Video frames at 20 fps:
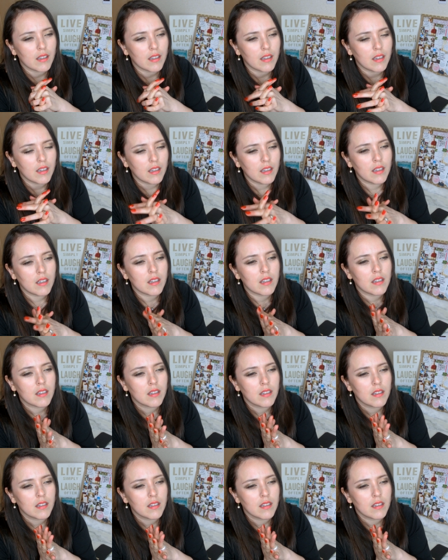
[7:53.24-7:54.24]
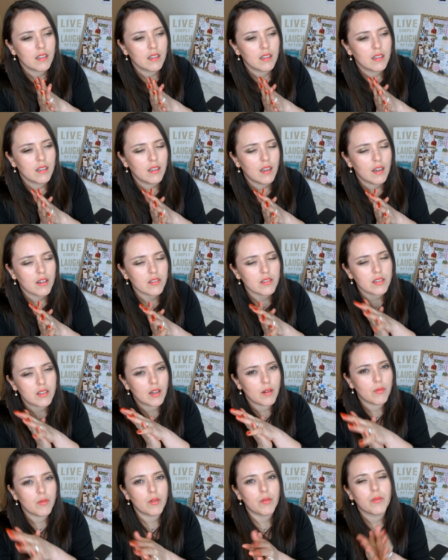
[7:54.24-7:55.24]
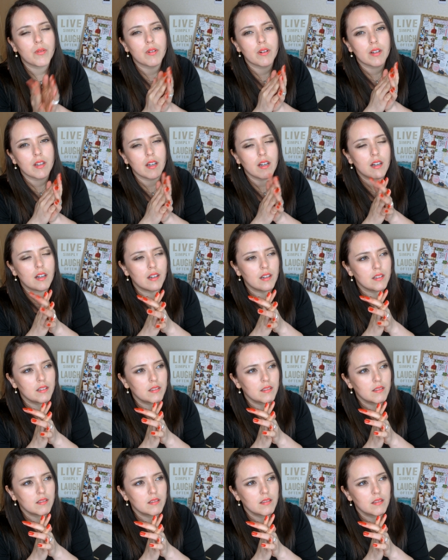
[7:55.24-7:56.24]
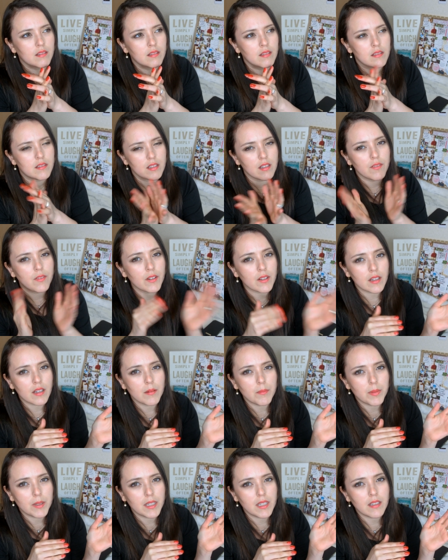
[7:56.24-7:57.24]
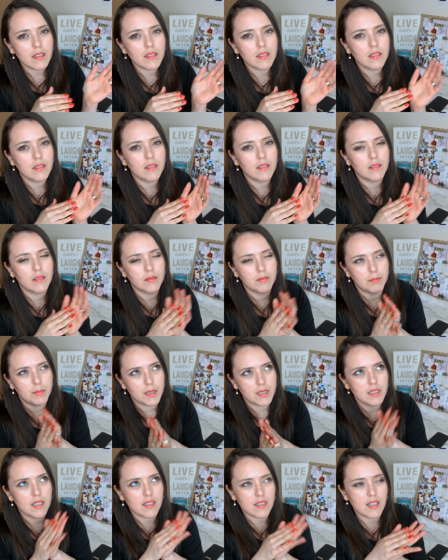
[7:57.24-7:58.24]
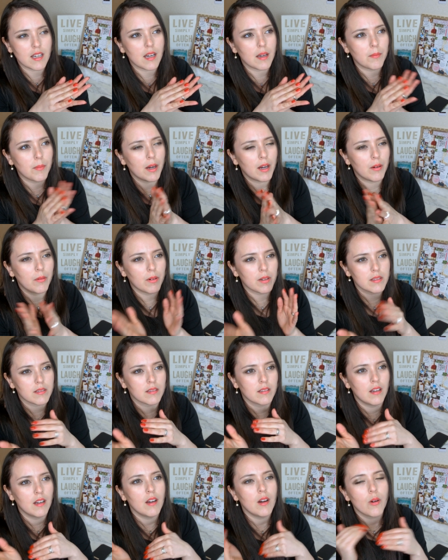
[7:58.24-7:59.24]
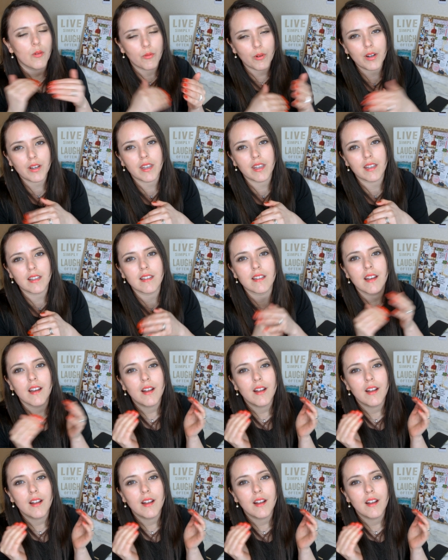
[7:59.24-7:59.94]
in, actually I worked for the, uh, cell phone company but that time I was working